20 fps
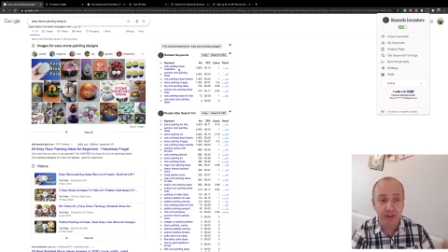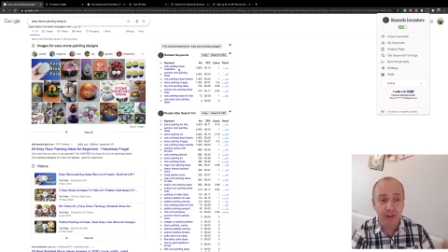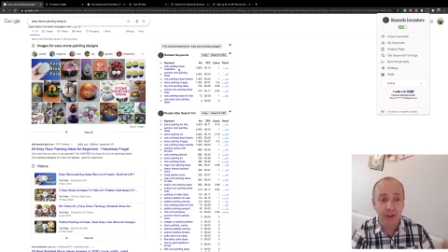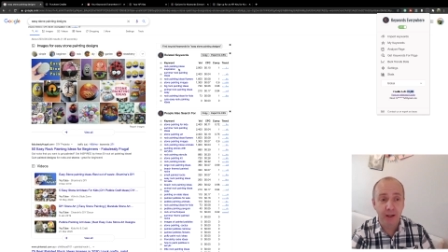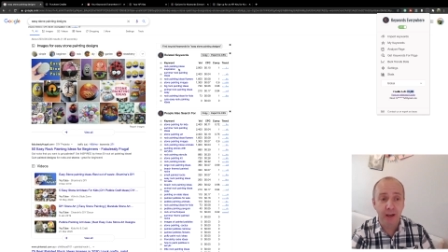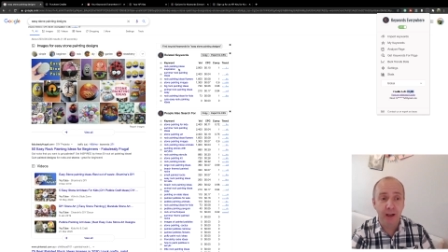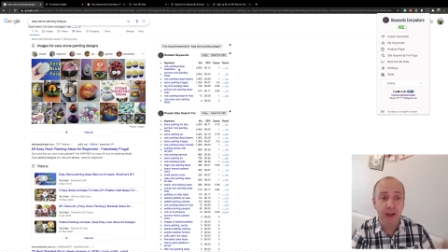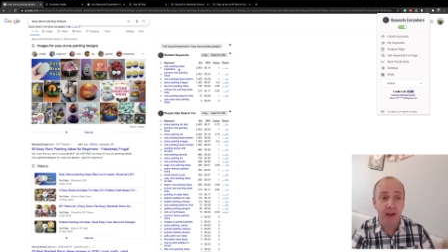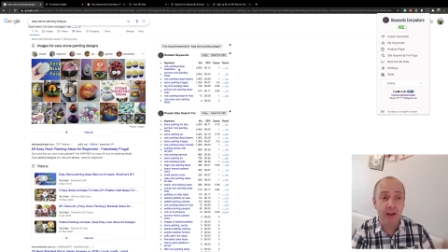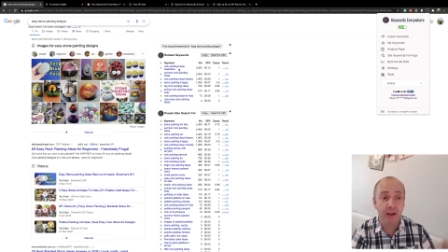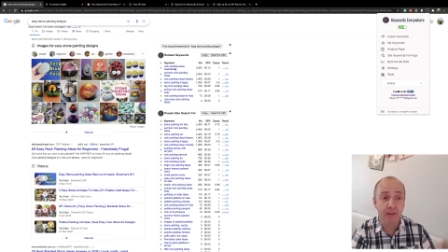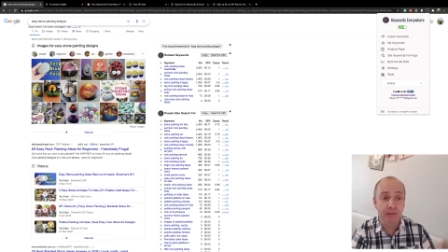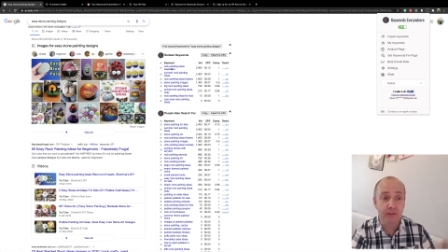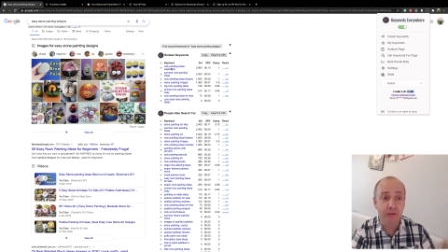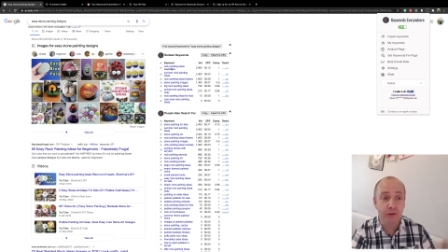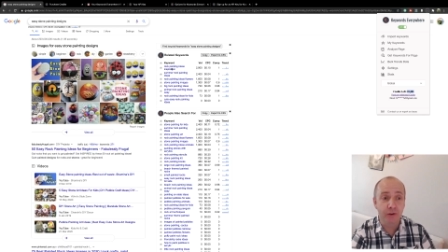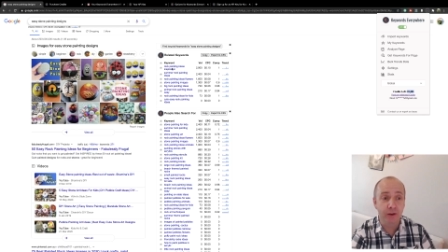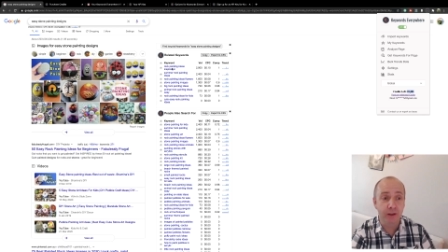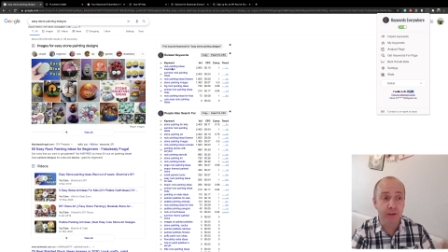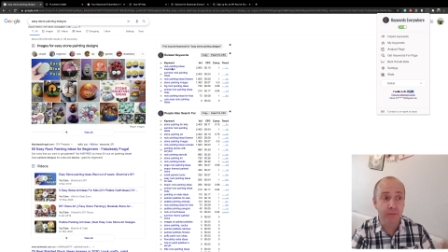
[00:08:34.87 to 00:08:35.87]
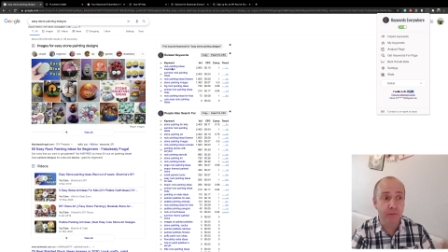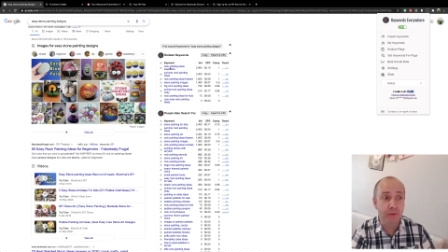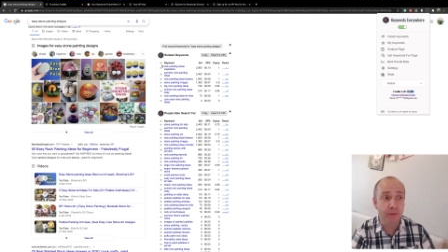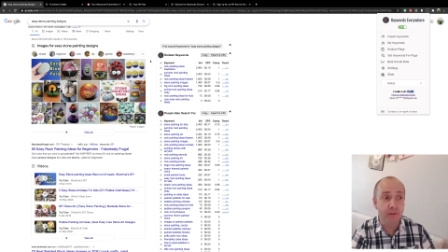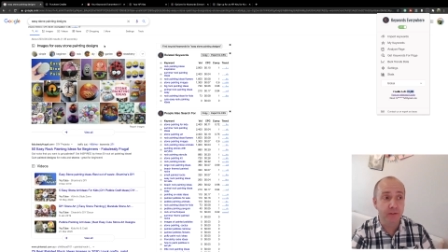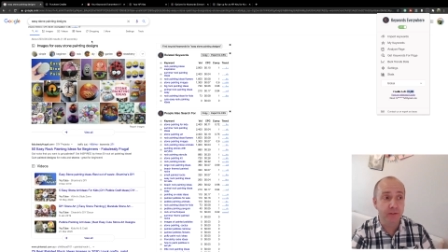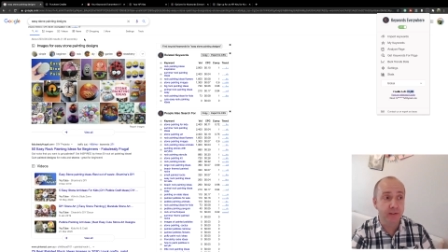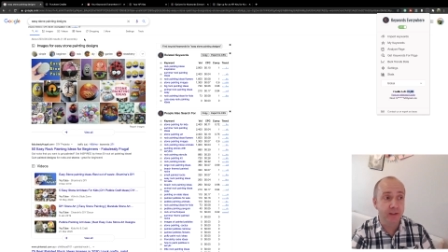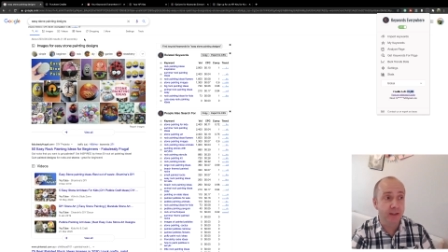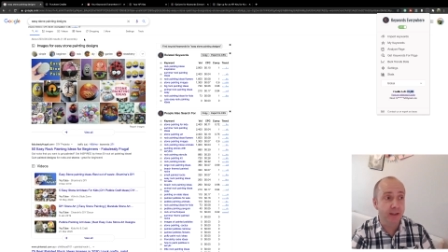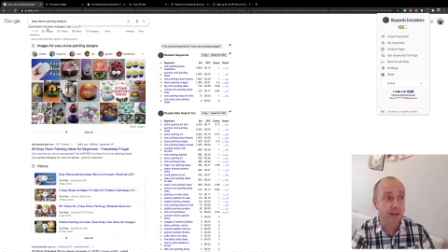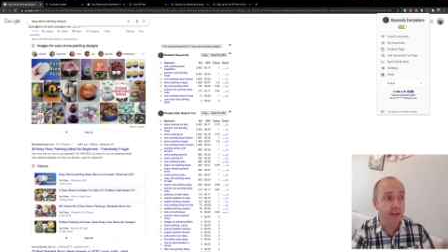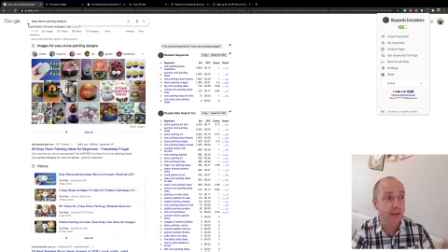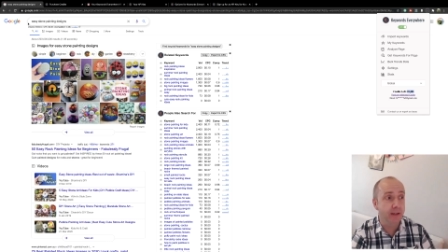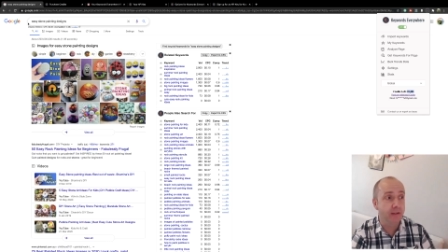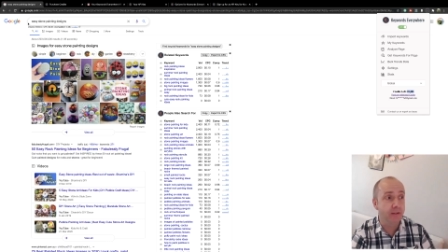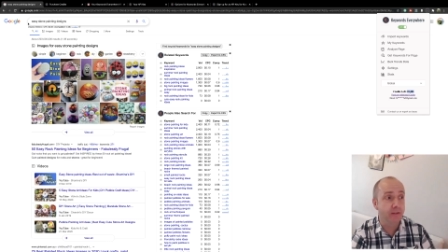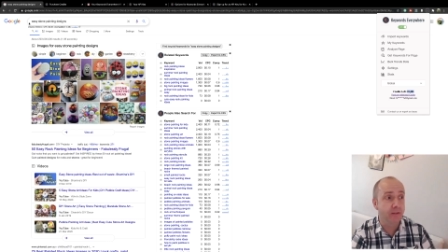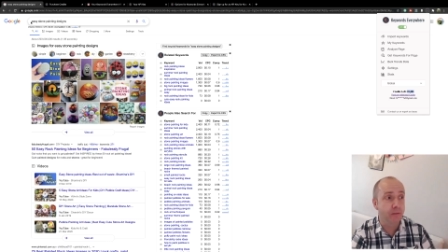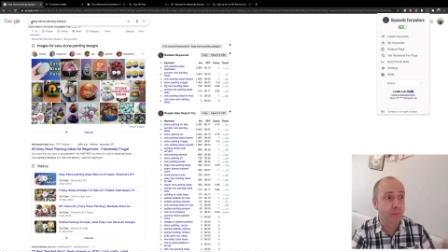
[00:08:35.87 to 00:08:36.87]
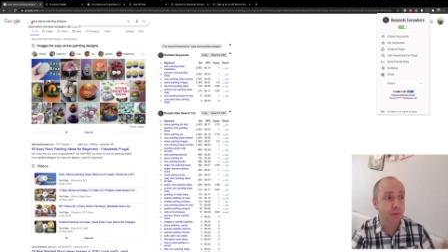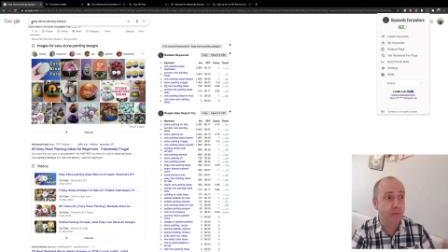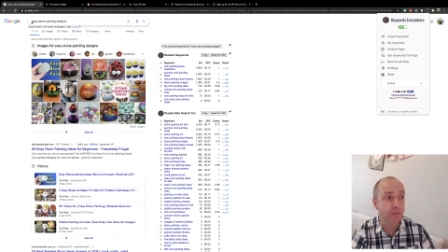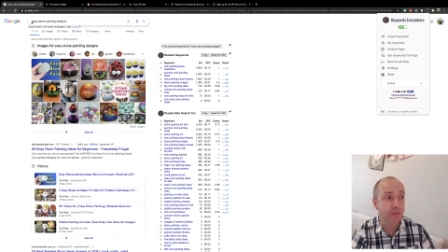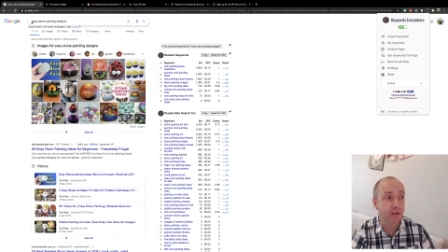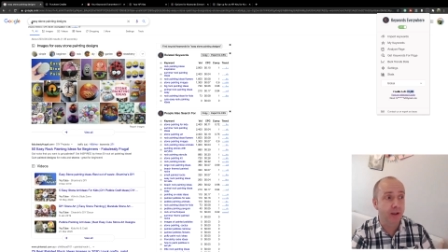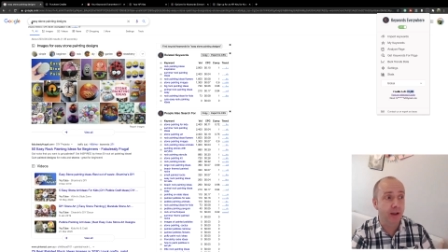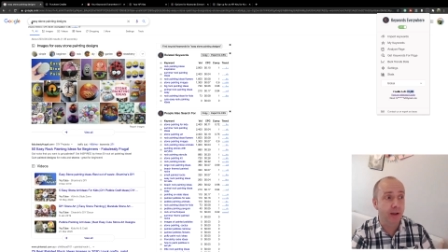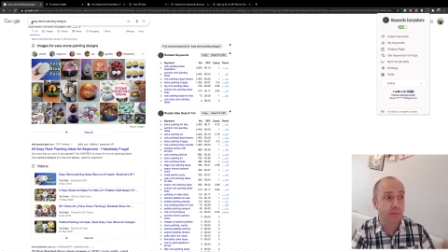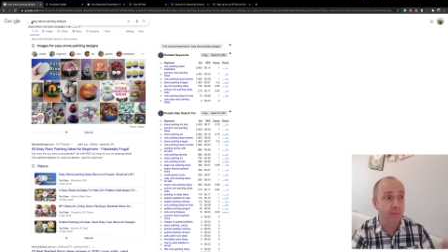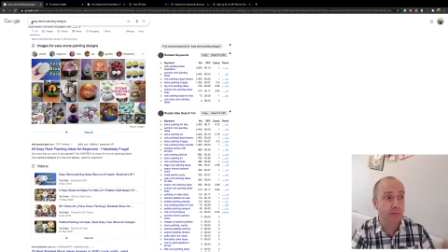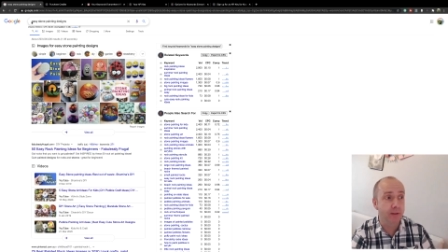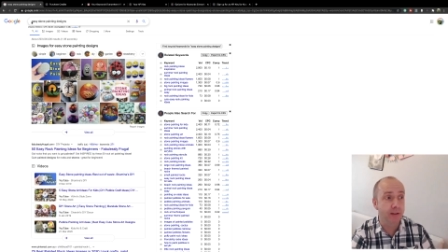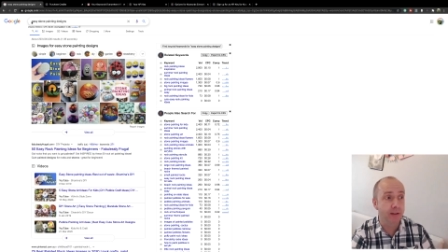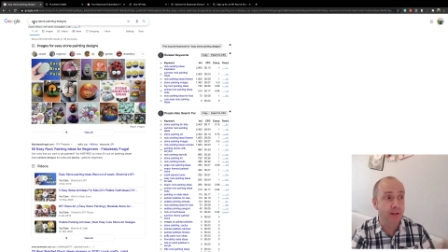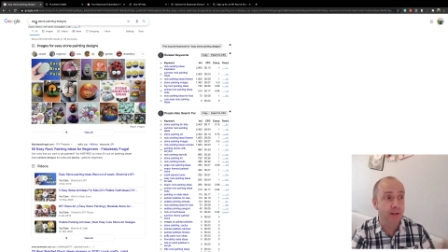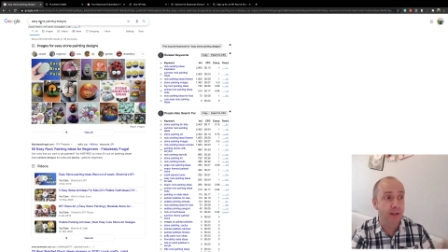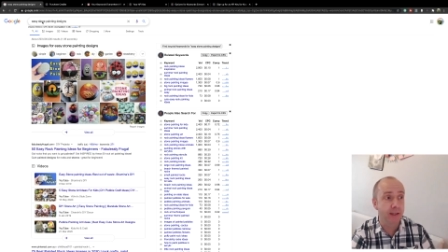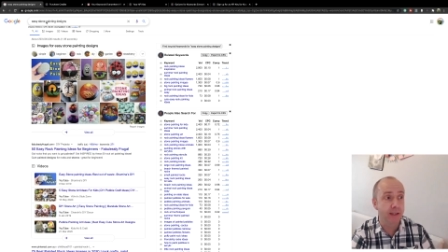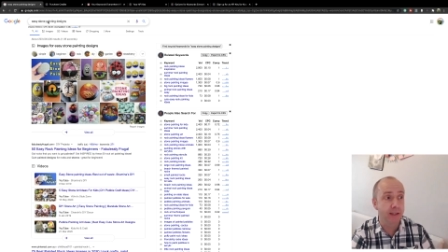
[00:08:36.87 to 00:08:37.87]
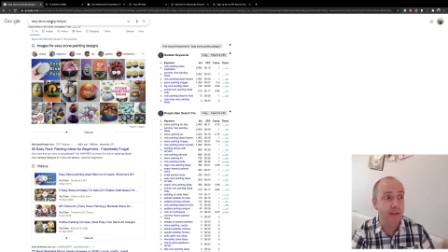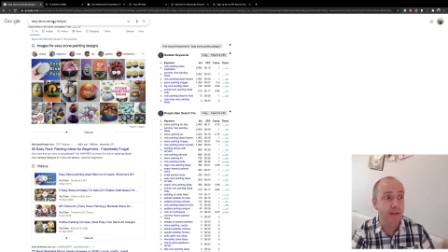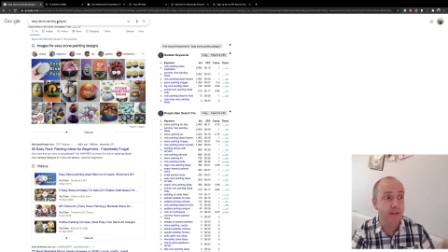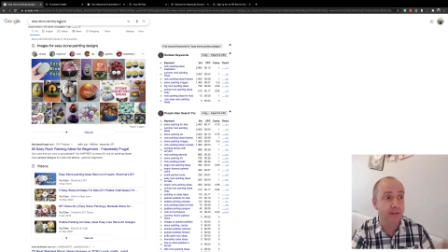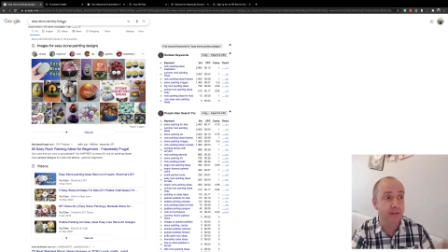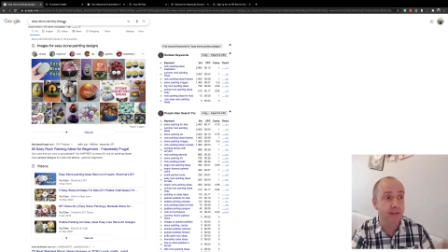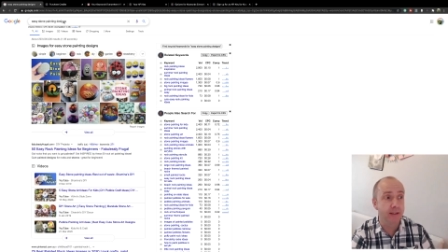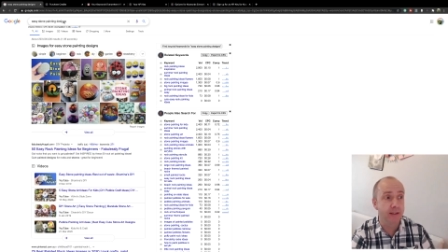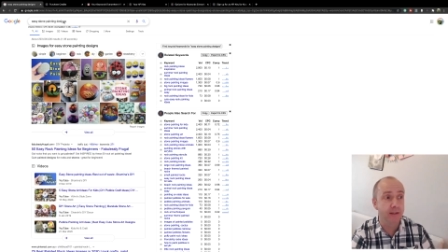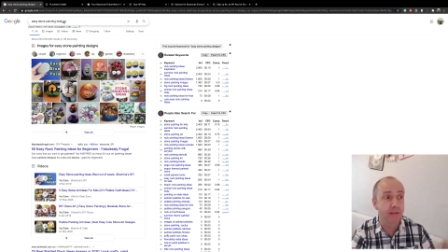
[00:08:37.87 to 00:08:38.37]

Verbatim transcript: Uh, so if you can see here, so we've typed in easy